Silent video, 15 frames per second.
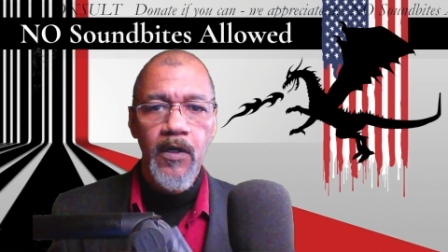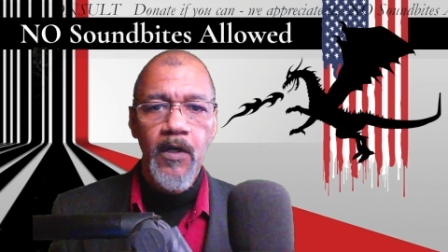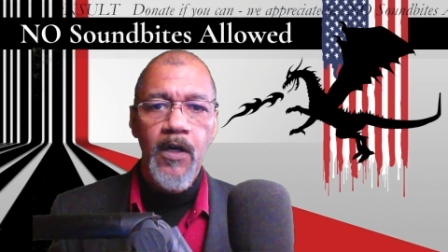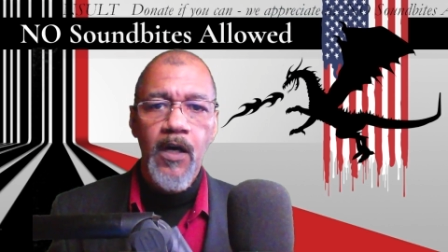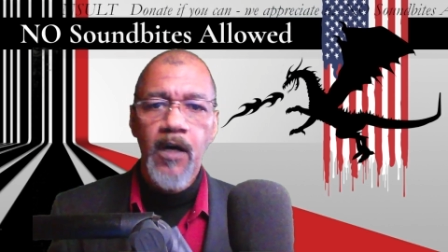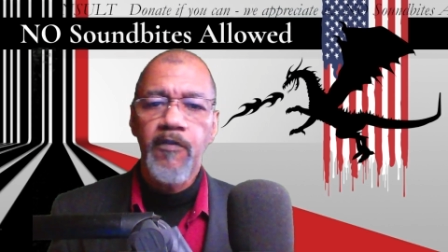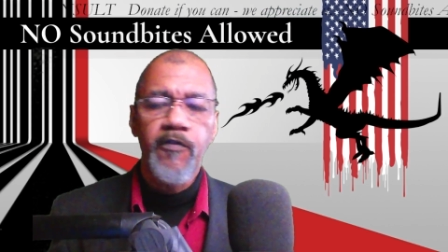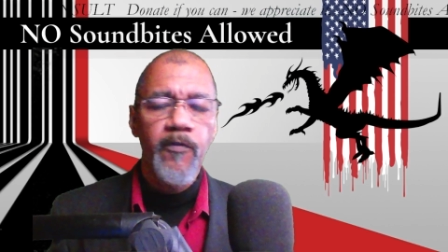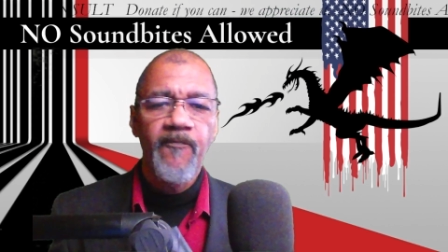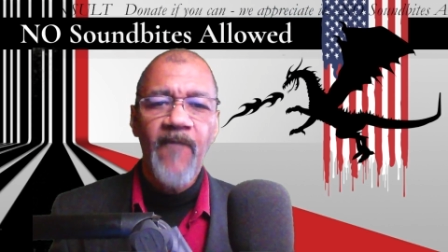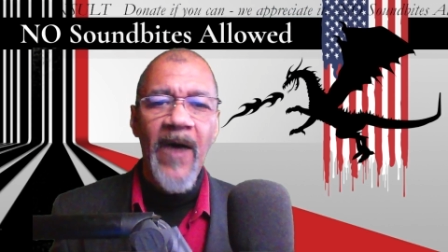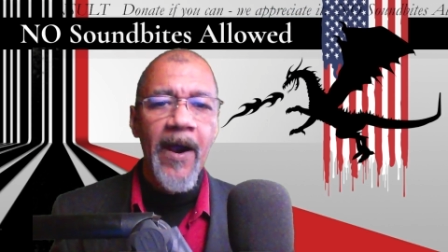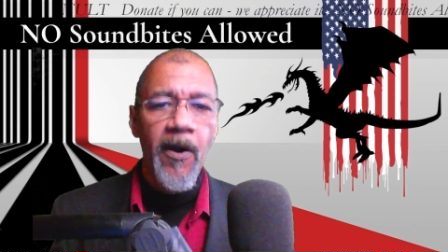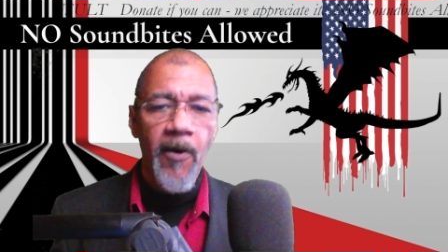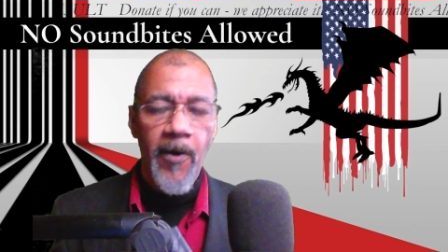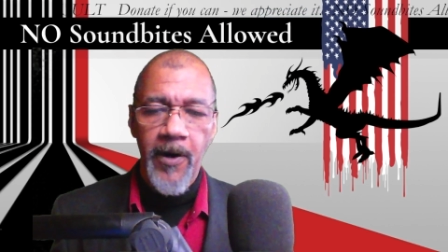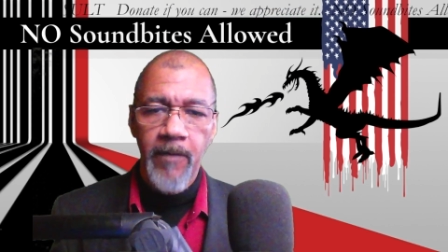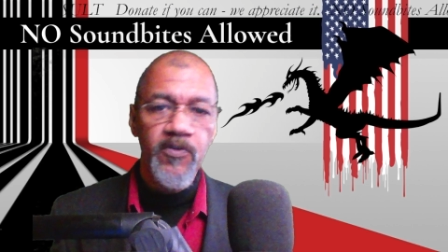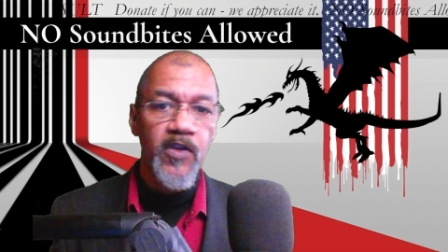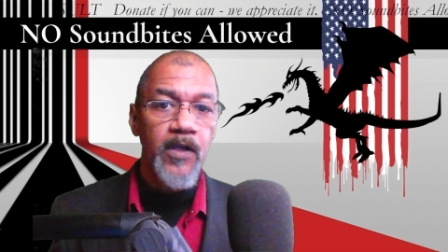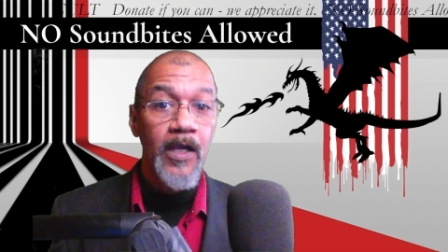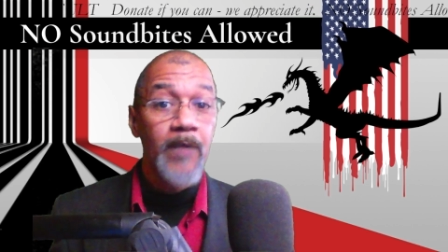of firearms,
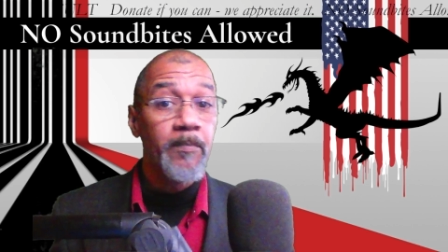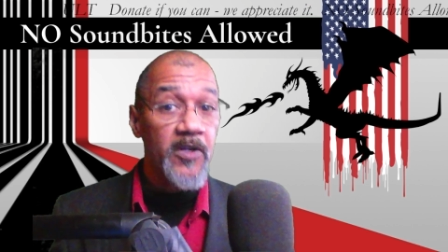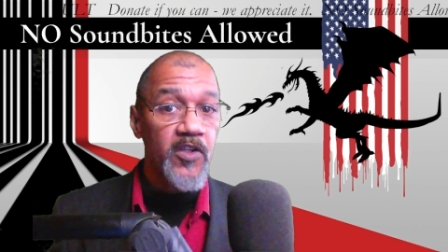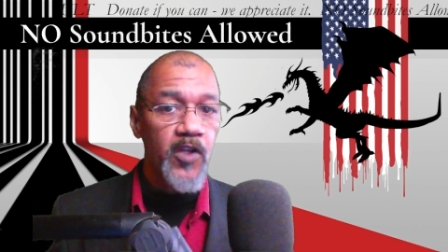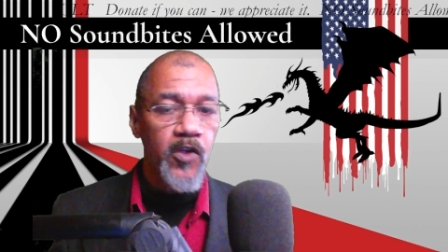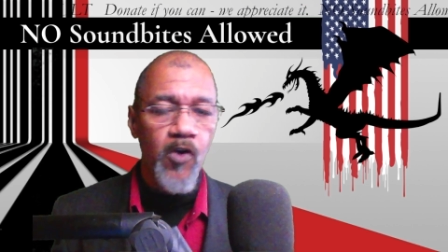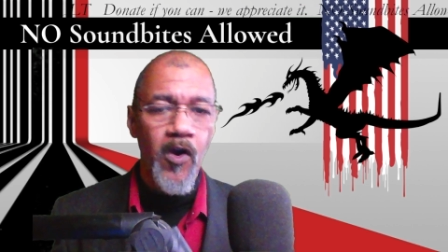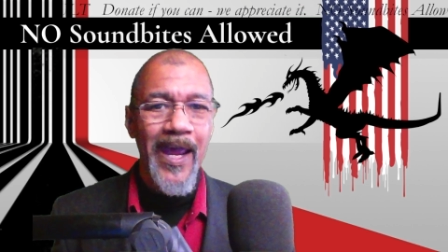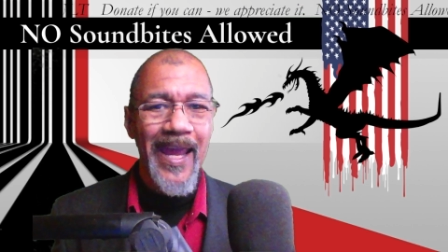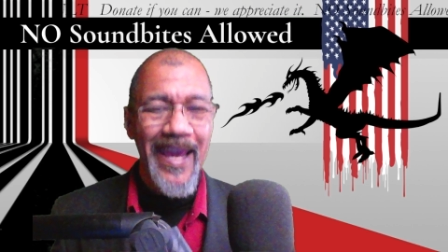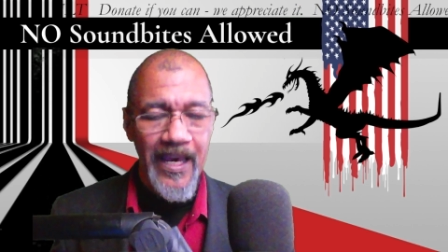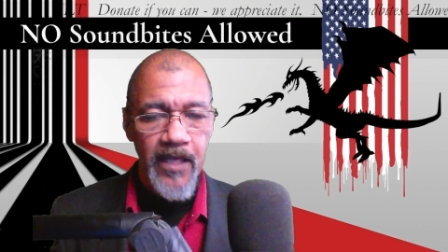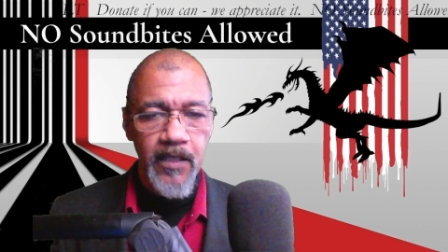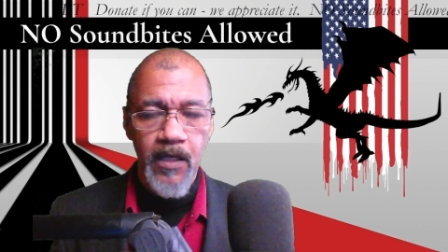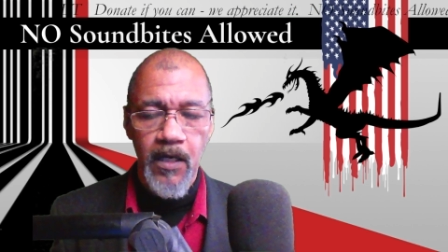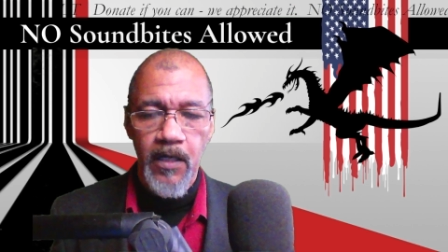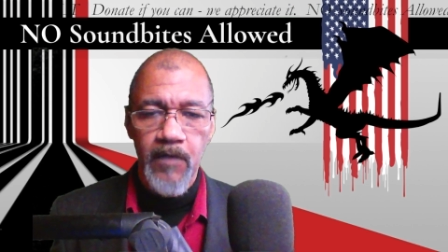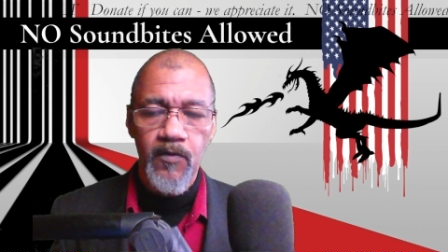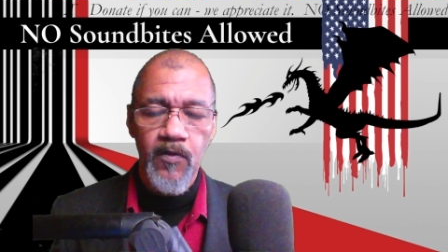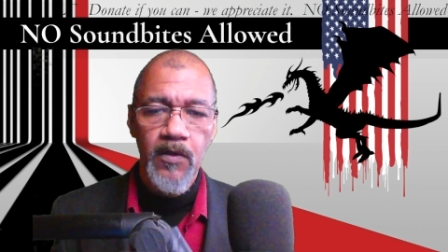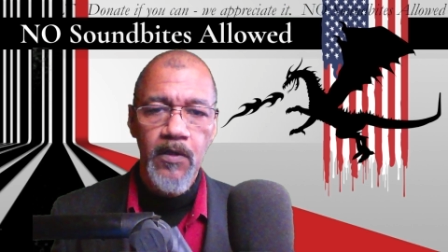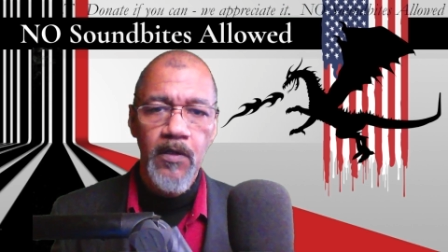in particular handguns,